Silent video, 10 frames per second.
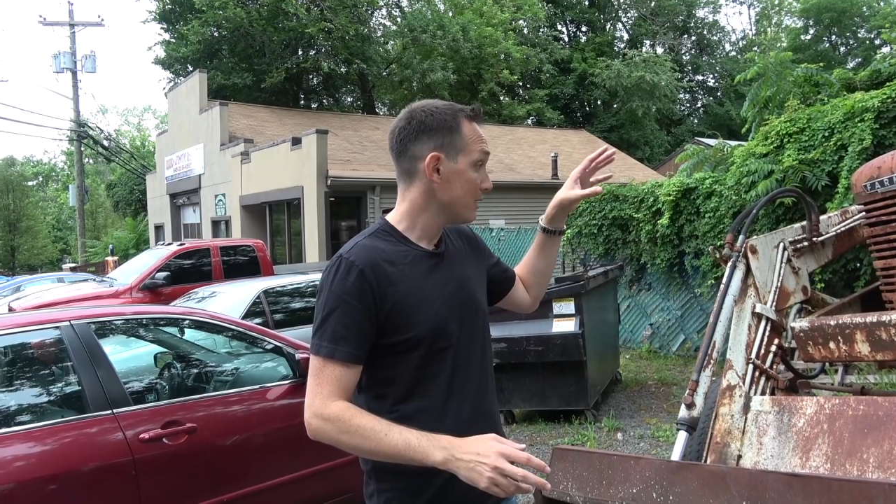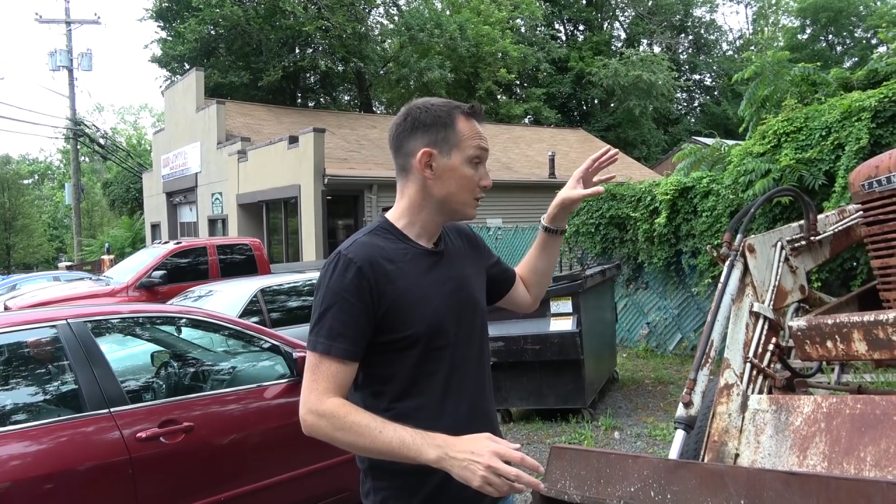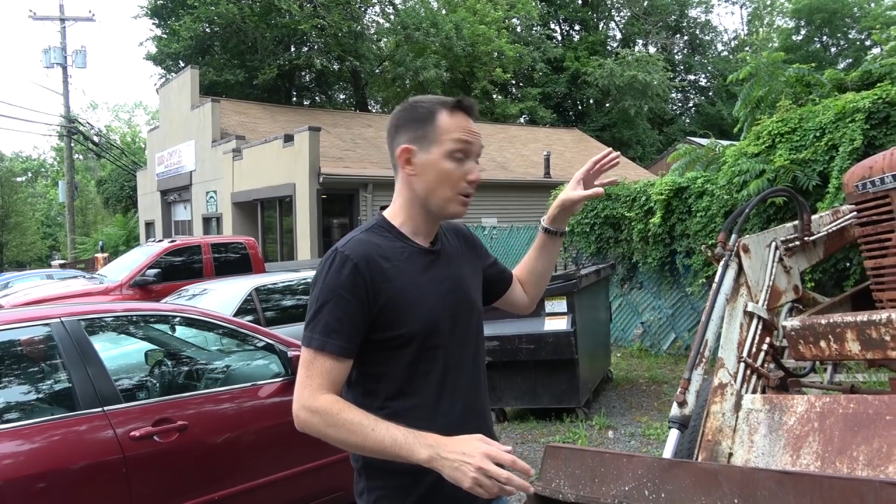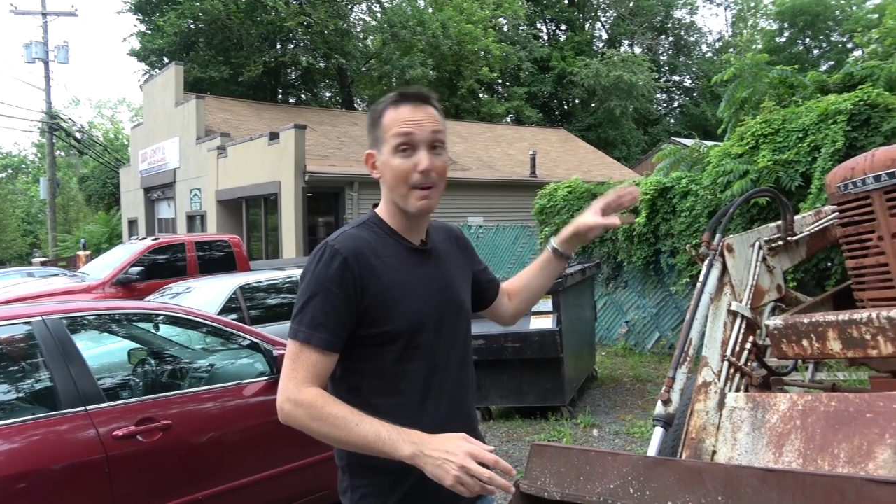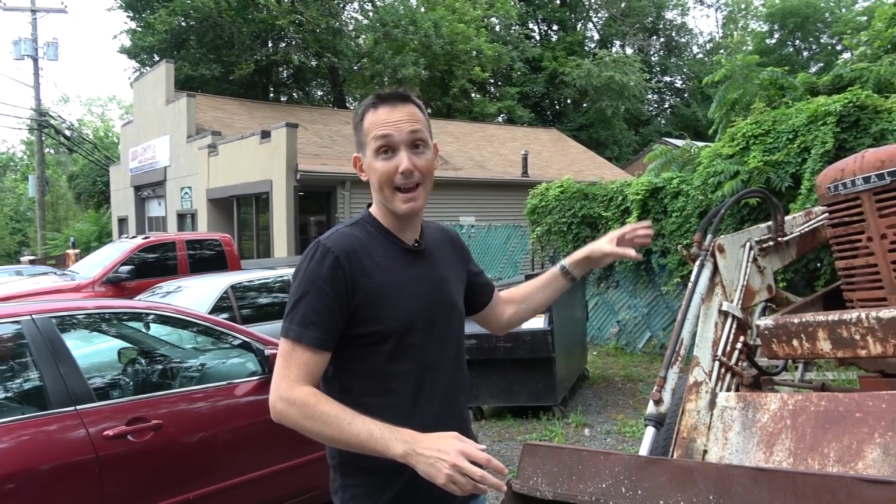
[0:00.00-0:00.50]

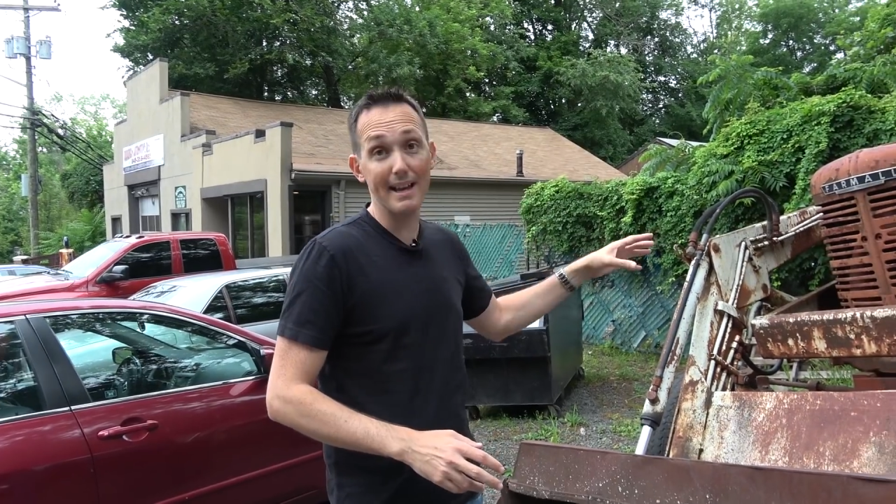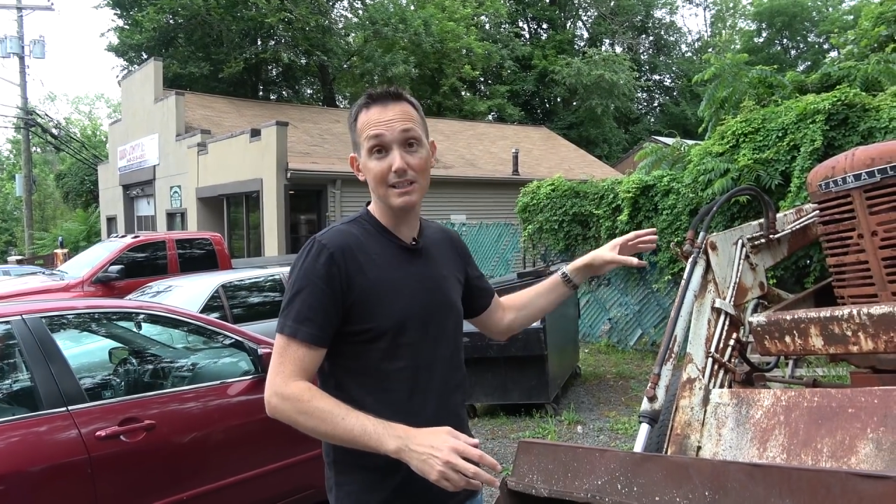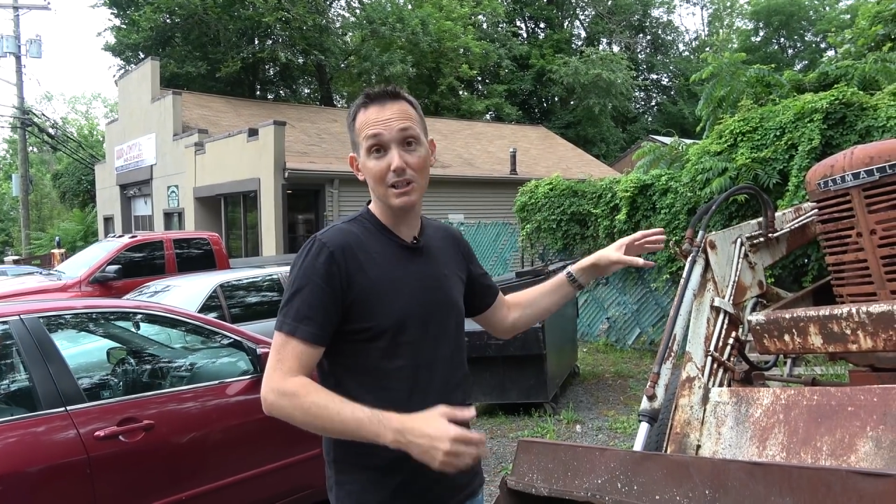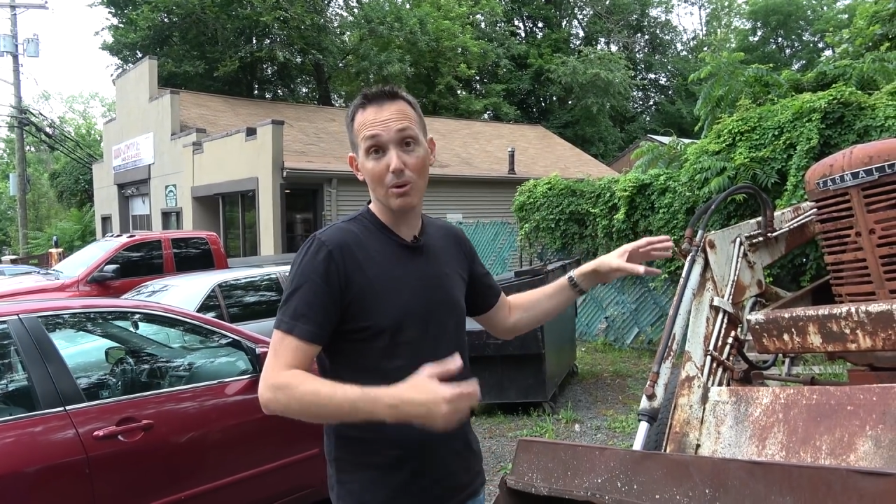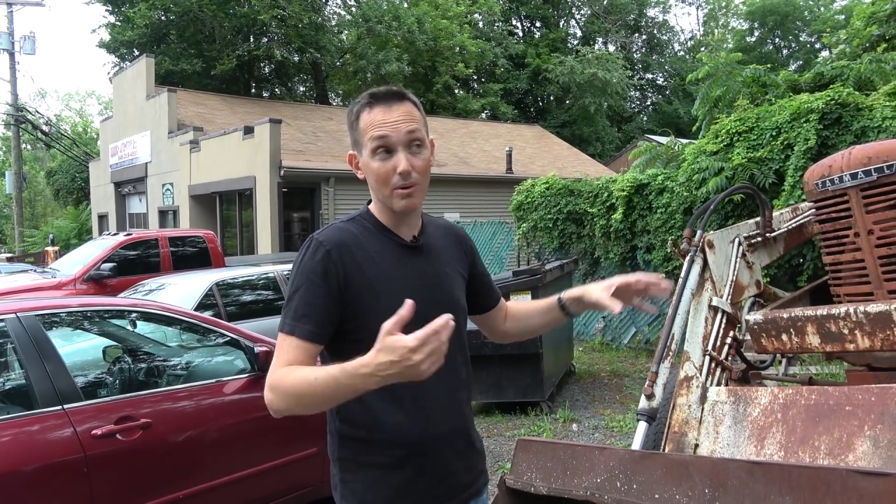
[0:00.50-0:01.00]
To
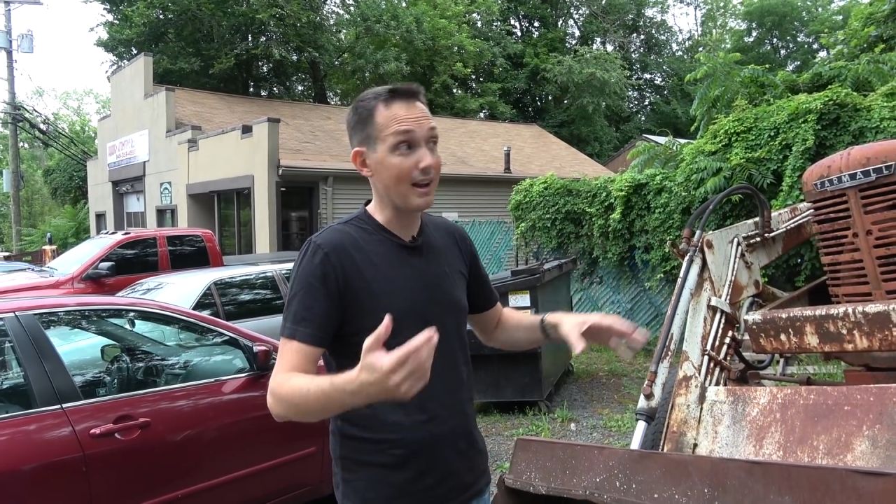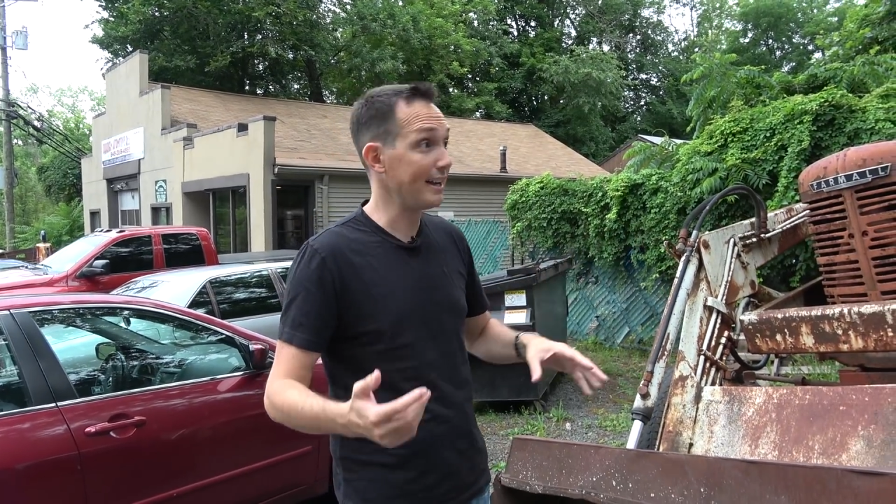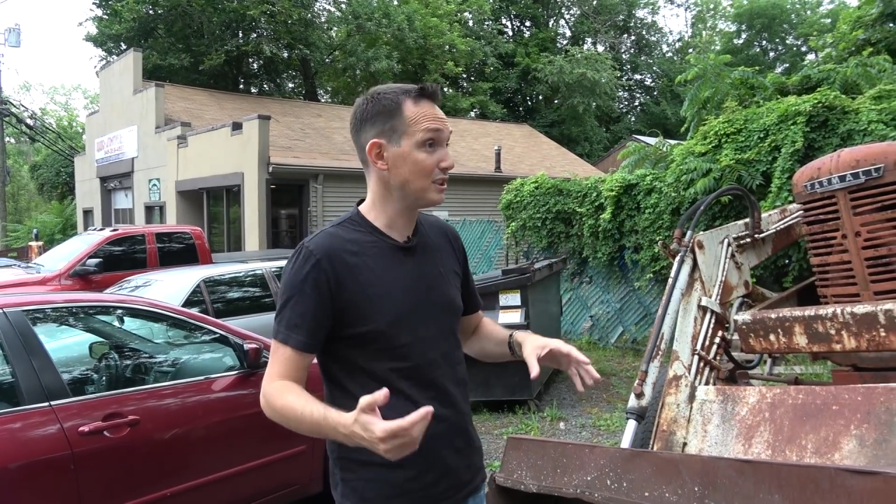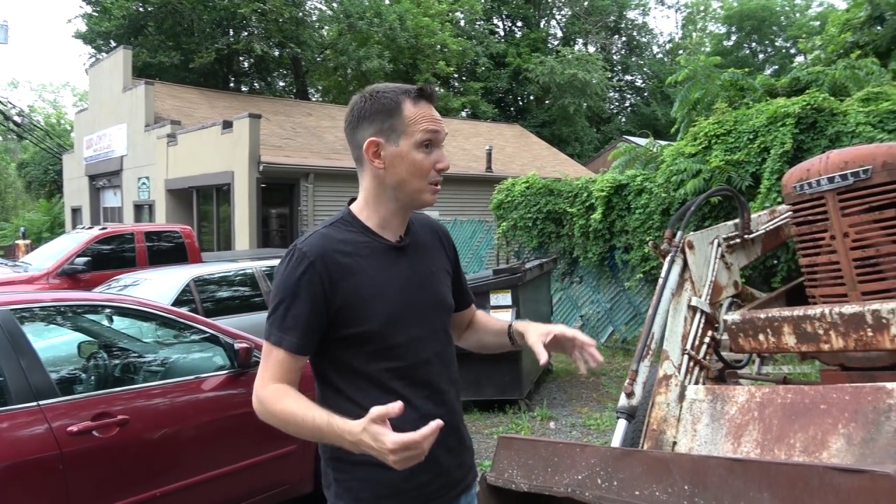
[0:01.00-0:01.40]
paint or not